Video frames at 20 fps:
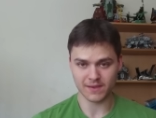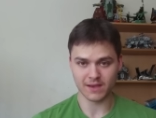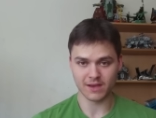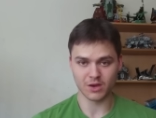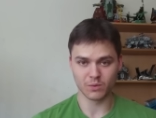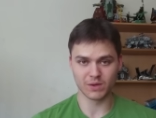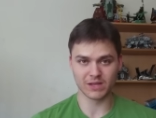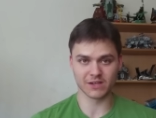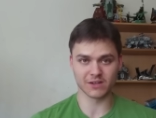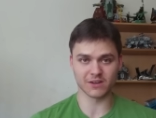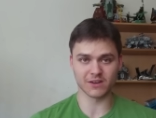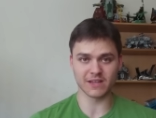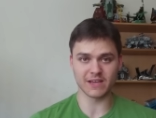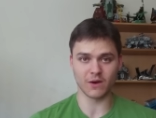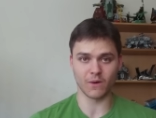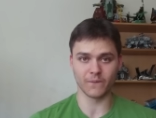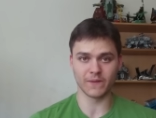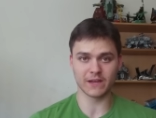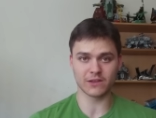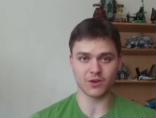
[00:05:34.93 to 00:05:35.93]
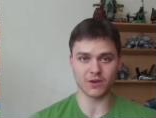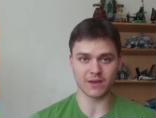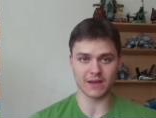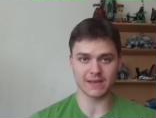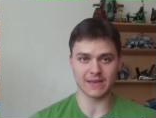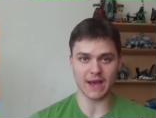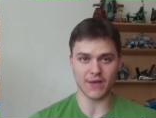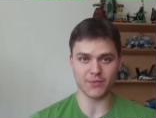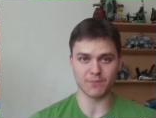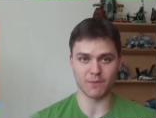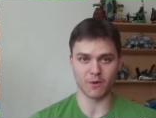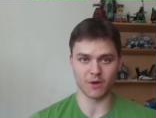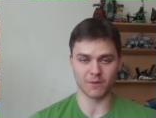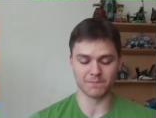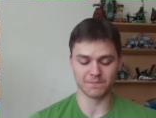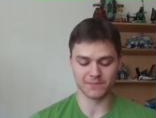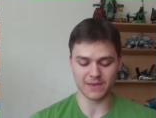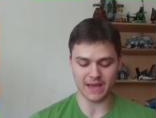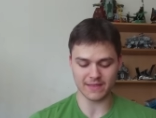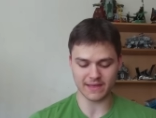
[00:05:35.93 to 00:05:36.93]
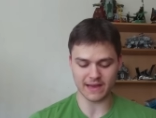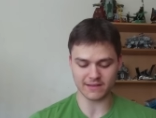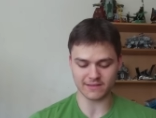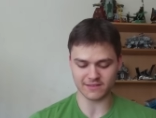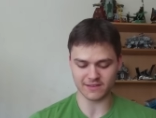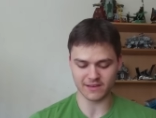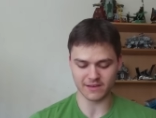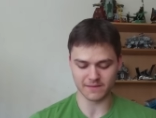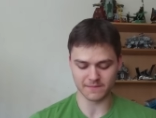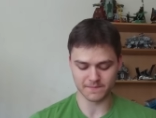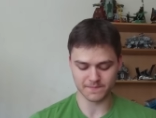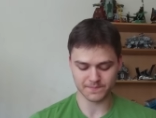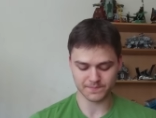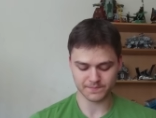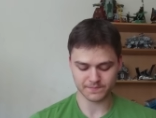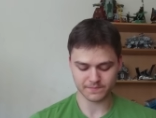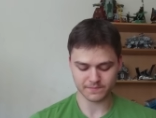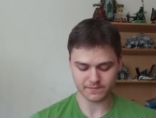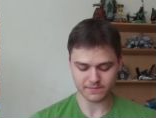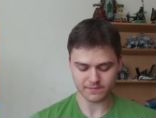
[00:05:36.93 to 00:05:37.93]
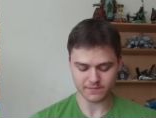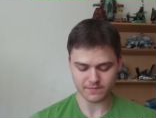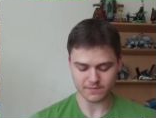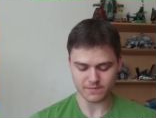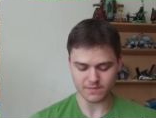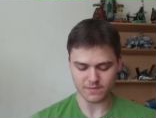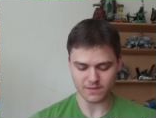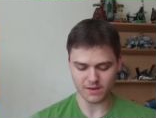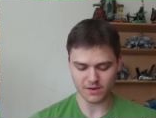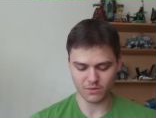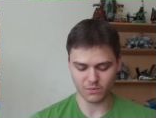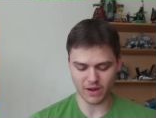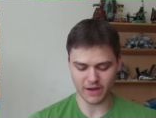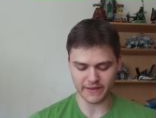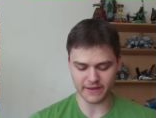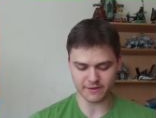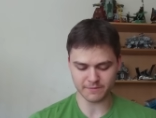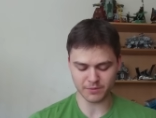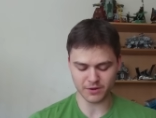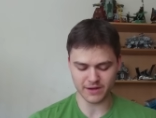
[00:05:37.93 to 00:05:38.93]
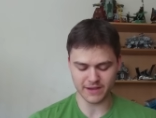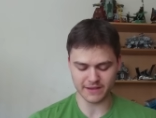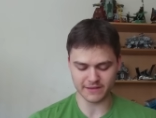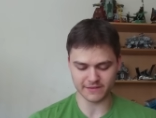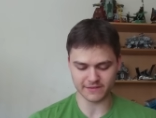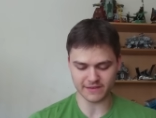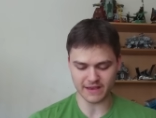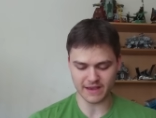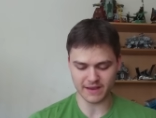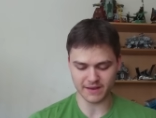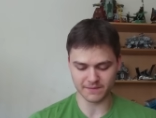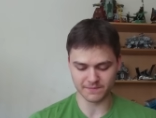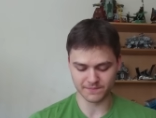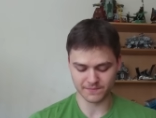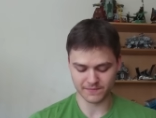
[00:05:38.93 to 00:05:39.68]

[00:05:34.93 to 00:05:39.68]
We literally only took a Death Bomb, and that's it. Wow, that's pretty insane.